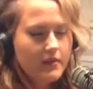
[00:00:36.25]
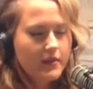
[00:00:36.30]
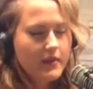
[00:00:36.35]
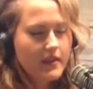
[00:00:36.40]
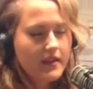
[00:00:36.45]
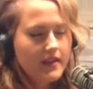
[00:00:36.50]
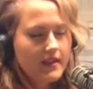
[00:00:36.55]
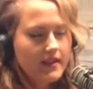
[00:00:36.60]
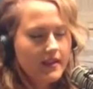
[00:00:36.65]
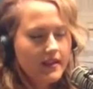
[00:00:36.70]

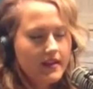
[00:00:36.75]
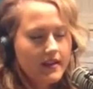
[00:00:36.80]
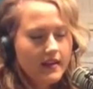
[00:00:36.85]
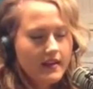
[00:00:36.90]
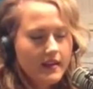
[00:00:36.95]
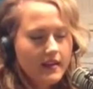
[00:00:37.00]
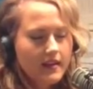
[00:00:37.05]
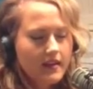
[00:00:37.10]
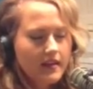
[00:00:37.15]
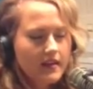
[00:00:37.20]

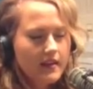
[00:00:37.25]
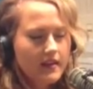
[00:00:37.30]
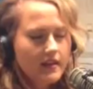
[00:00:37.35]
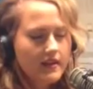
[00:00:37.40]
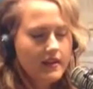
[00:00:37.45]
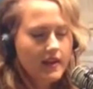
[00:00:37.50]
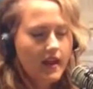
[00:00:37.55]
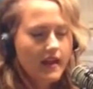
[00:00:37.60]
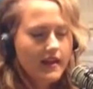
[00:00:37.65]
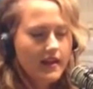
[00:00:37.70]

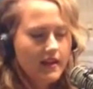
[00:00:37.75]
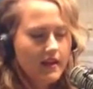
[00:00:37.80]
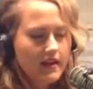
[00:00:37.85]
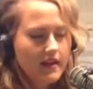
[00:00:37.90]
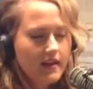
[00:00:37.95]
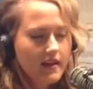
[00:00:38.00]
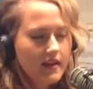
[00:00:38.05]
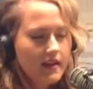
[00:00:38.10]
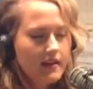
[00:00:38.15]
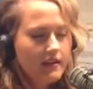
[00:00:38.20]

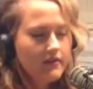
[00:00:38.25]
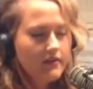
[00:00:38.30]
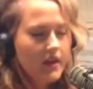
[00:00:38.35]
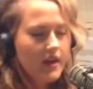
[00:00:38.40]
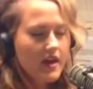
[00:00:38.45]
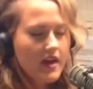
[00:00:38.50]
believe.